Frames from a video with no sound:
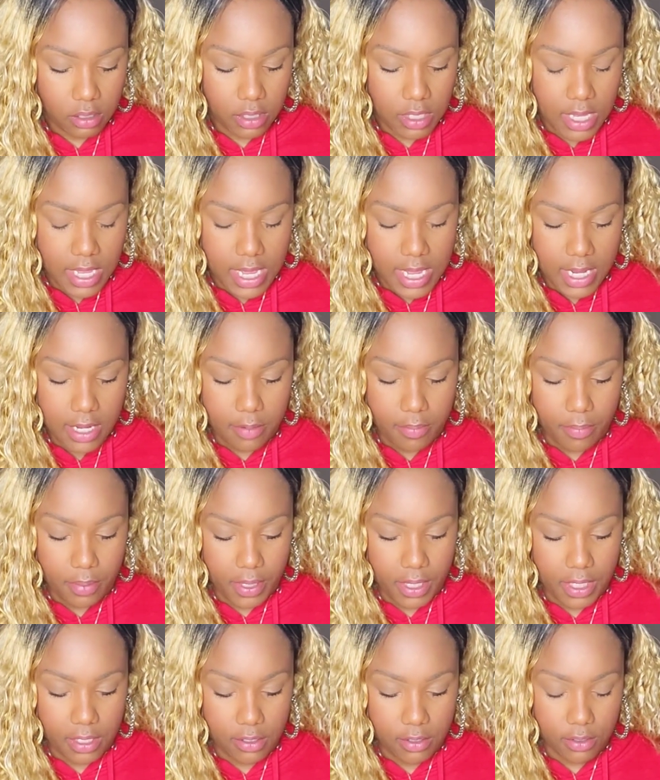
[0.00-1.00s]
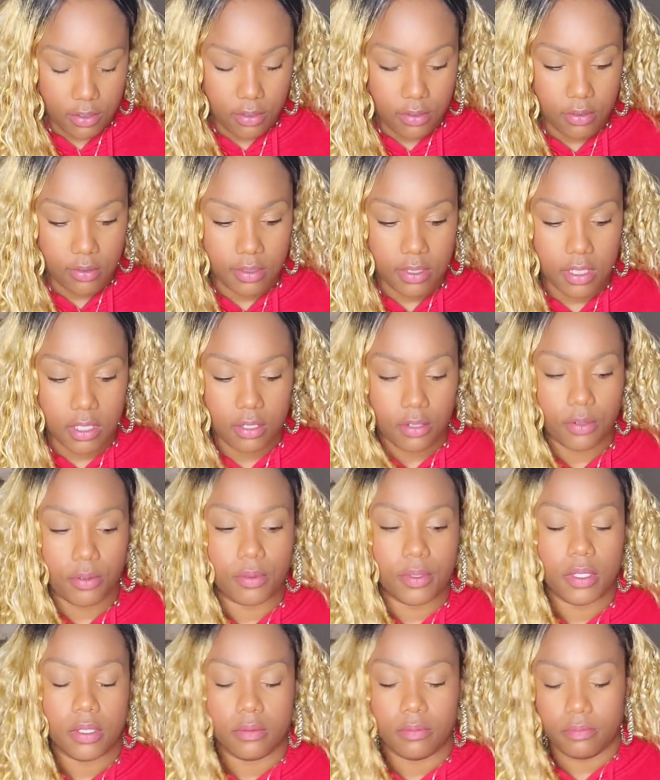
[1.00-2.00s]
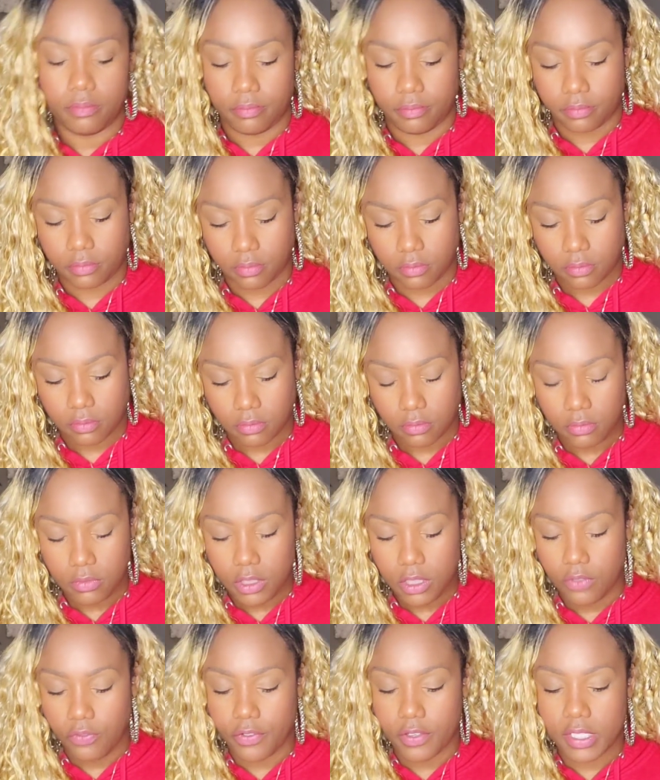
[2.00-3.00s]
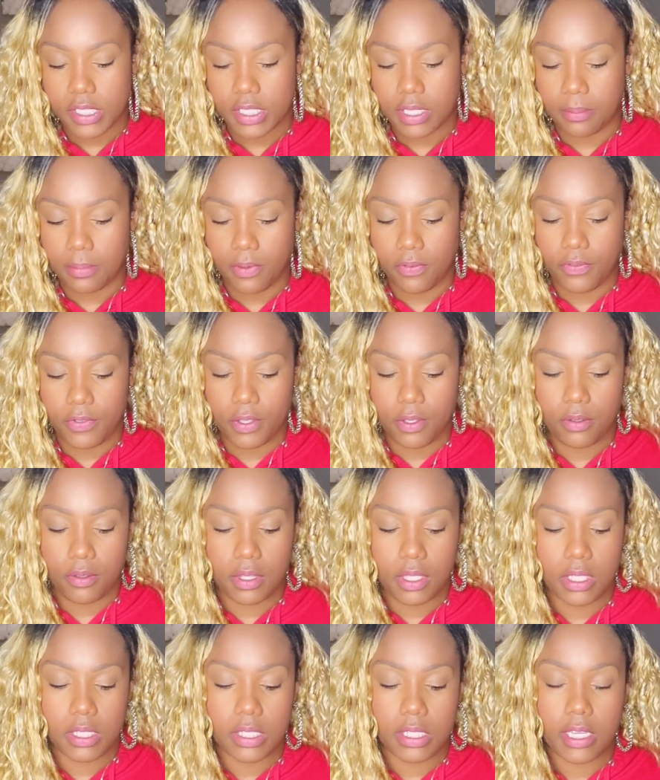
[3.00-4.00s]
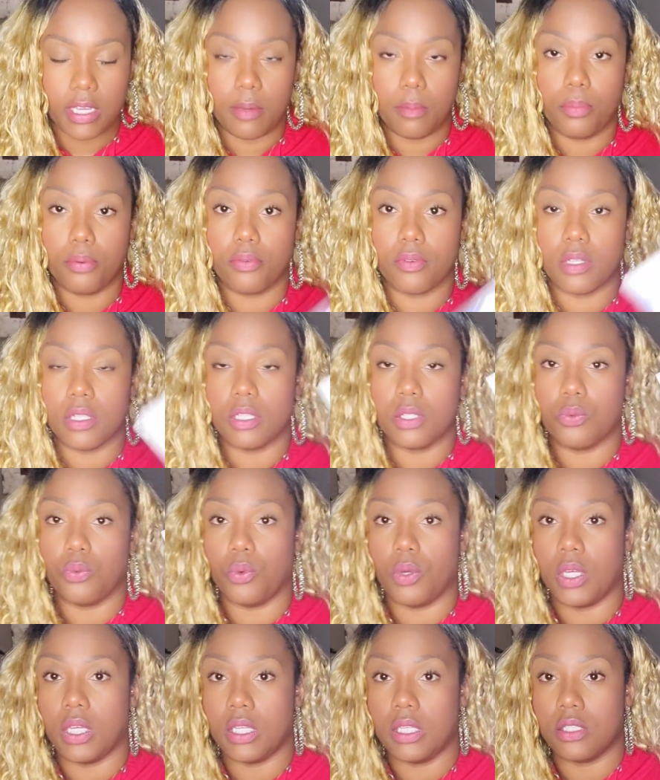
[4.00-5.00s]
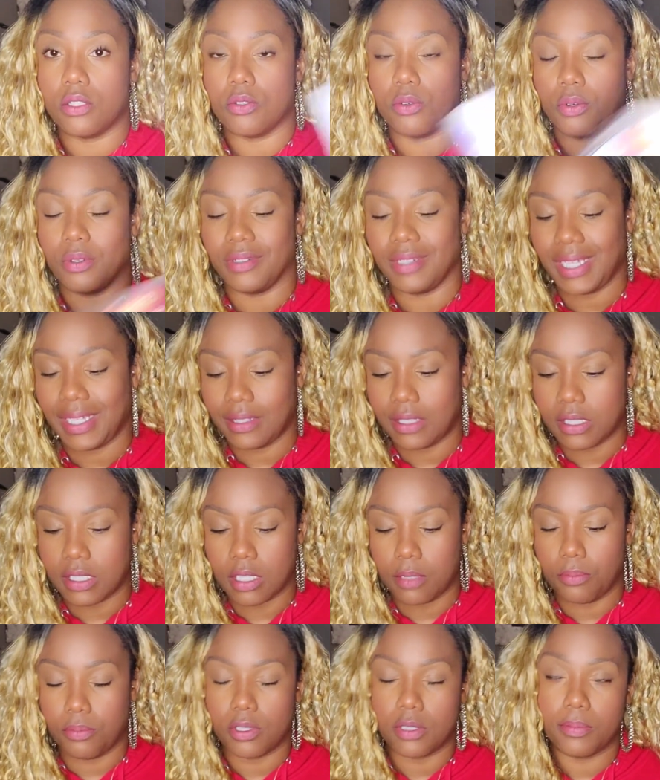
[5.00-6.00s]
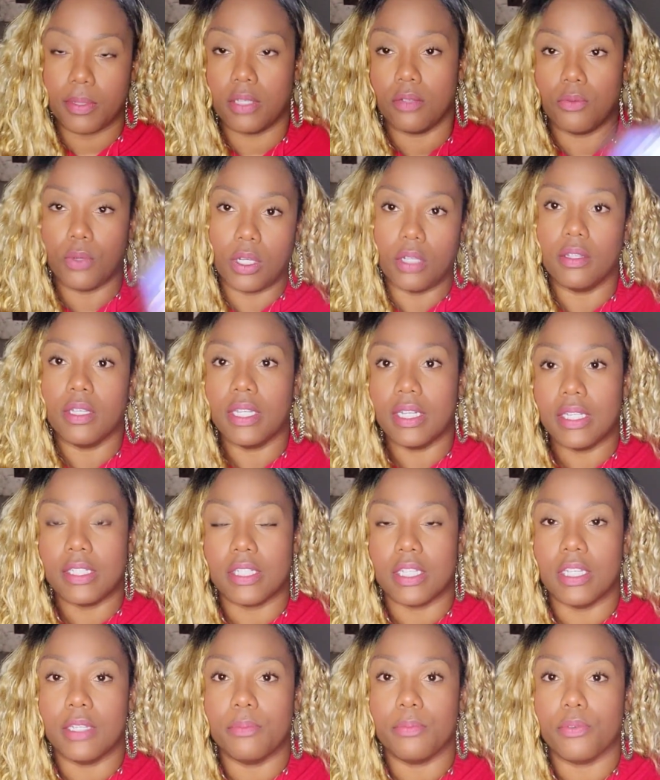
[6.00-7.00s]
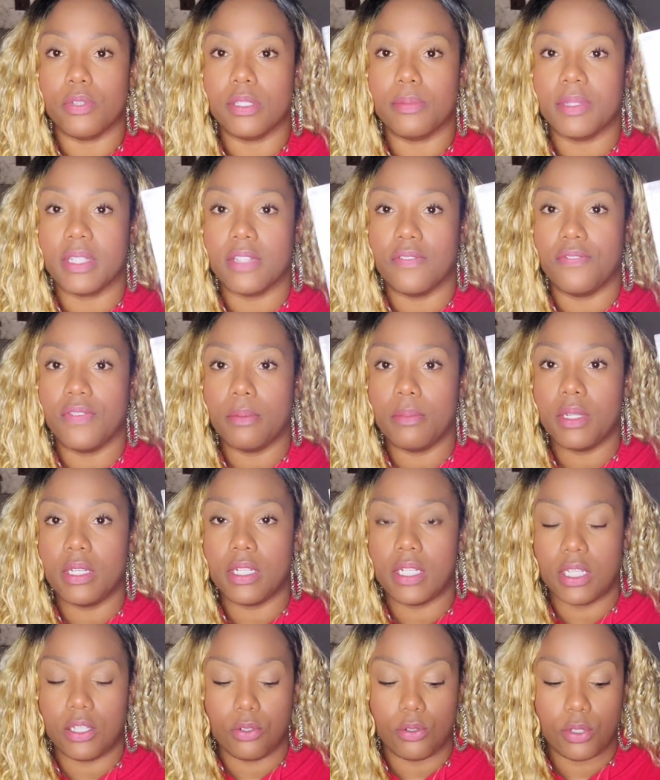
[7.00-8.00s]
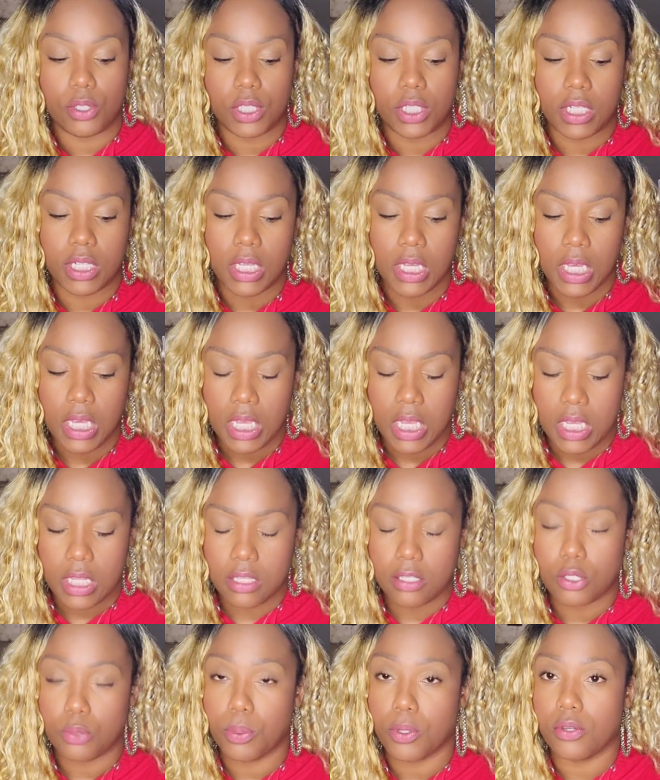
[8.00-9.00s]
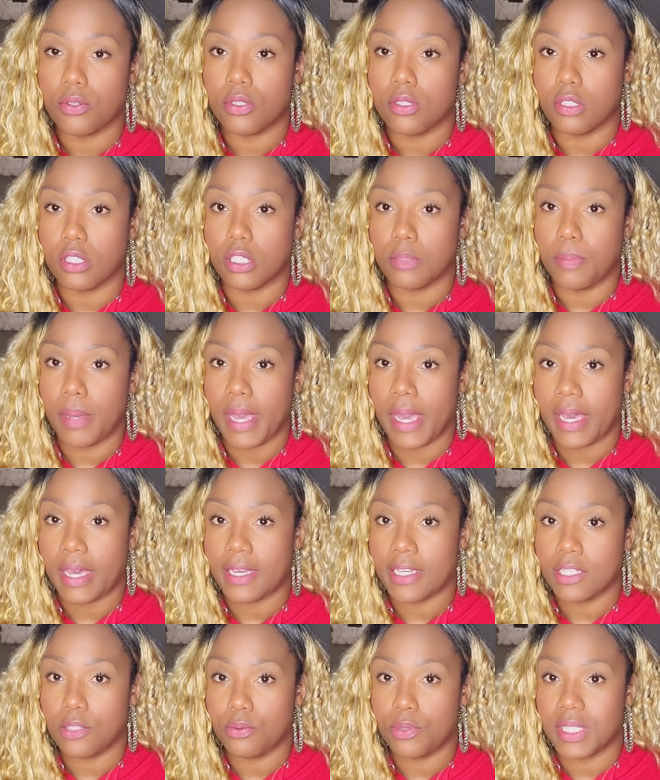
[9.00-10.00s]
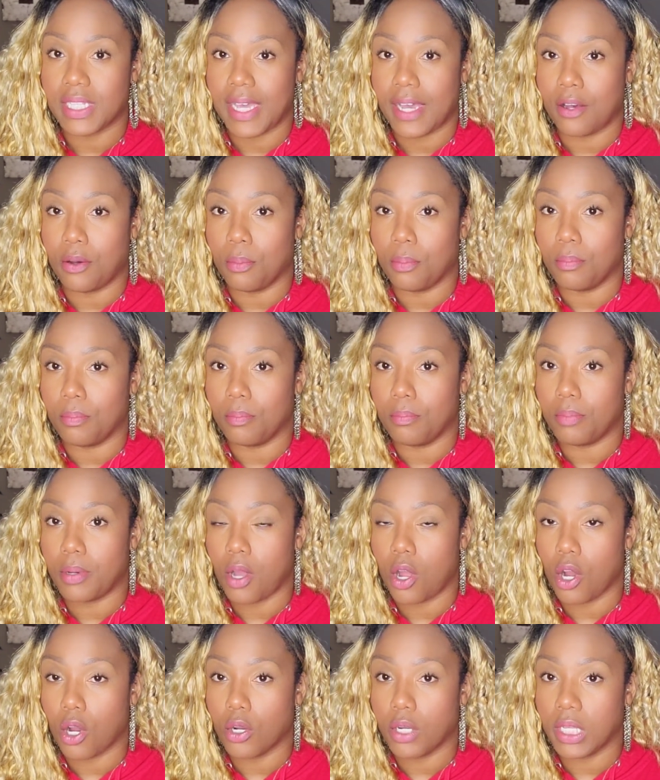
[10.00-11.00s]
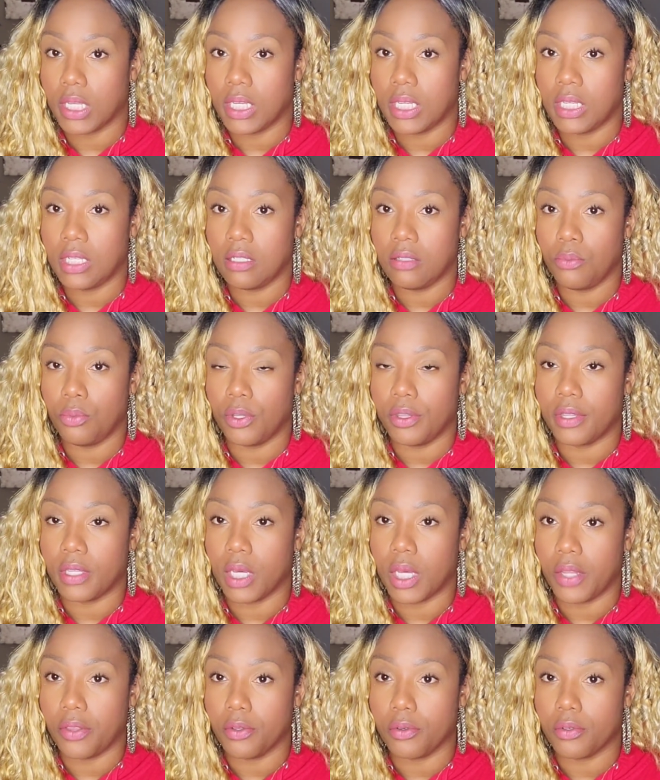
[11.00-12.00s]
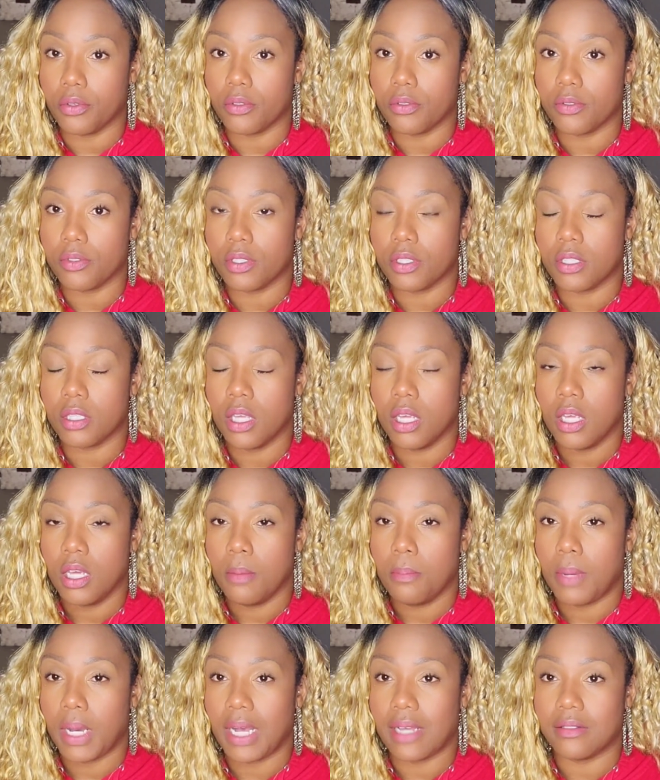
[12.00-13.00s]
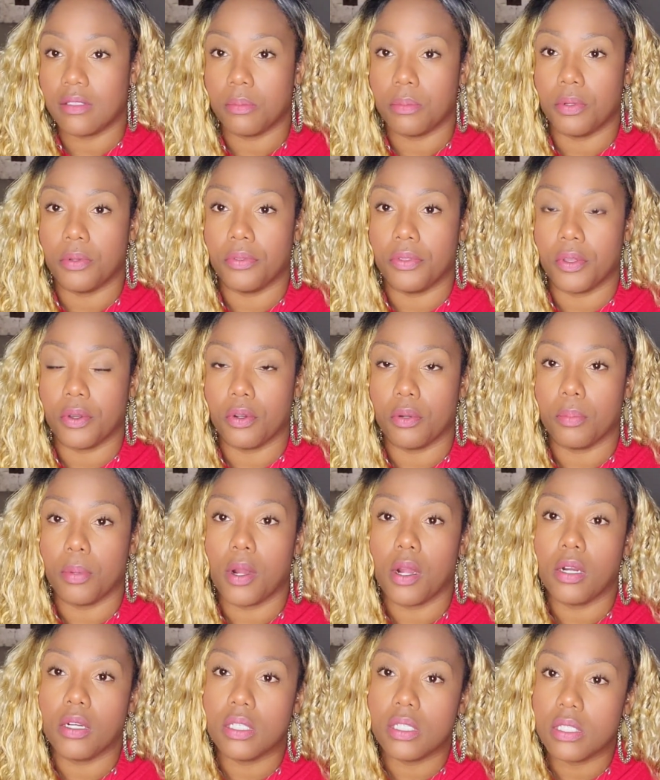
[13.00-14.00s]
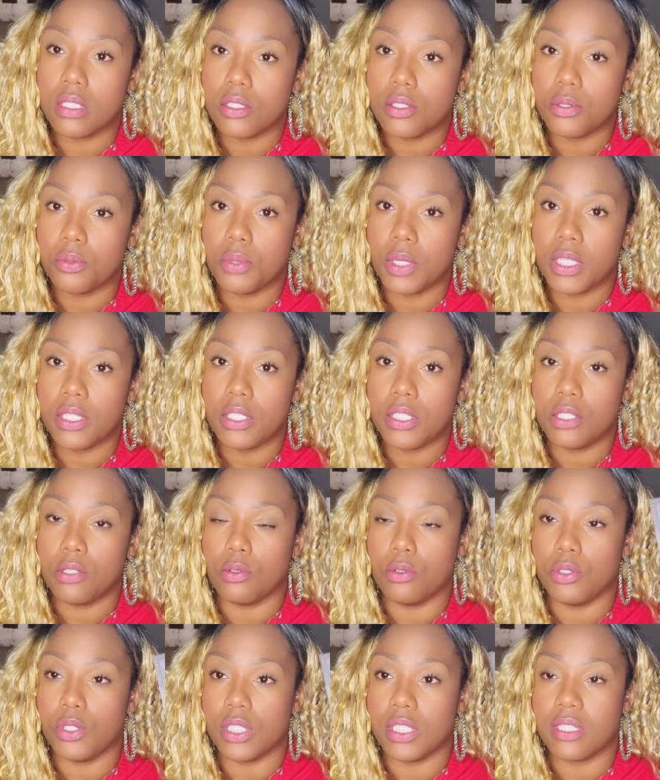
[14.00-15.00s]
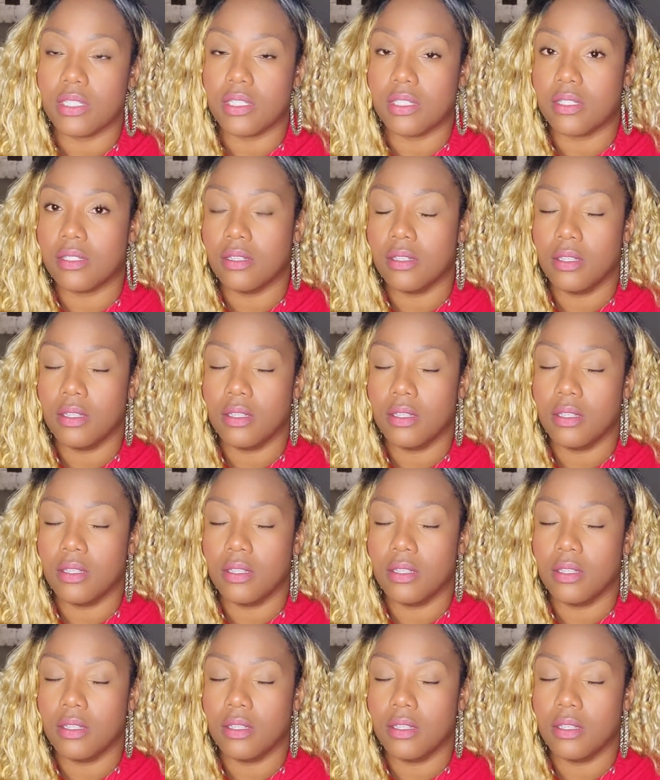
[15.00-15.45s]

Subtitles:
Eight of Pentacles. So for some of you, this Empress was, or not this Empress, but well, it is Empress, but the feminine energy in this person's past was out partying with others, possible third party situation, or just,